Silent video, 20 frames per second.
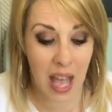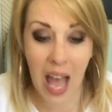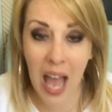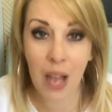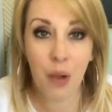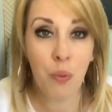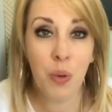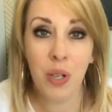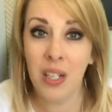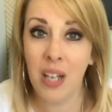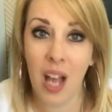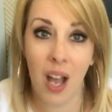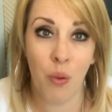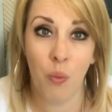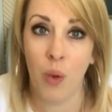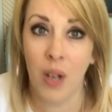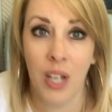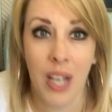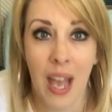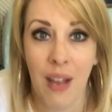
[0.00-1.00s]
I would not
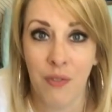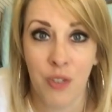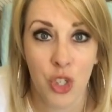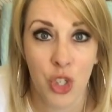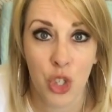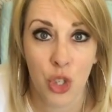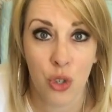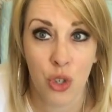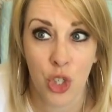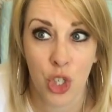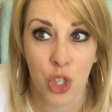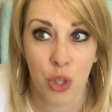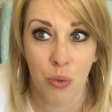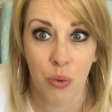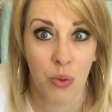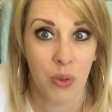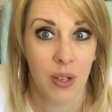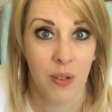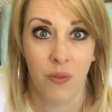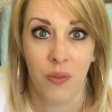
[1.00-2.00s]
want to have to search
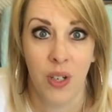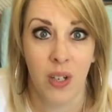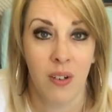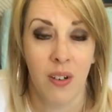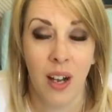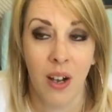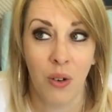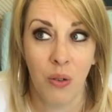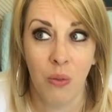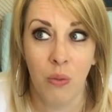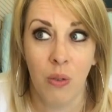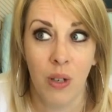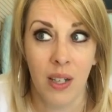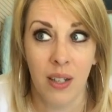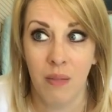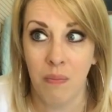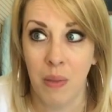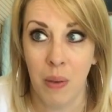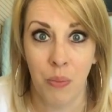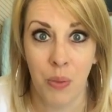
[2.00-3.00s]
through and figure out
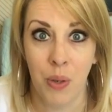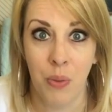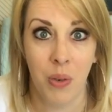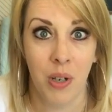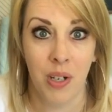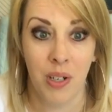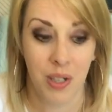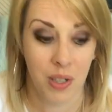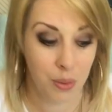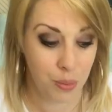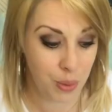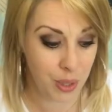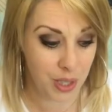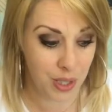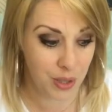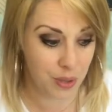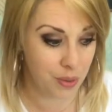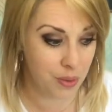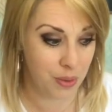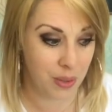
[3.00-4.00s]
what memory work could we
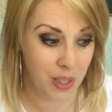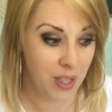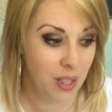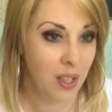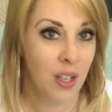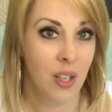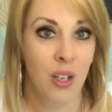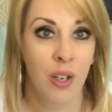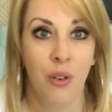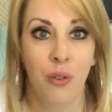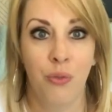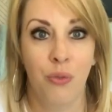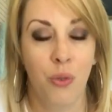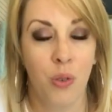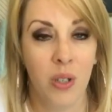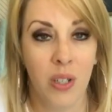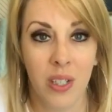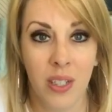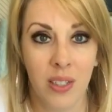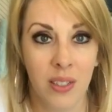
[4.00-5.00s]
do
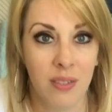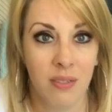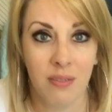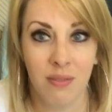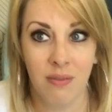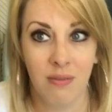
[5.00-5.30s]
for,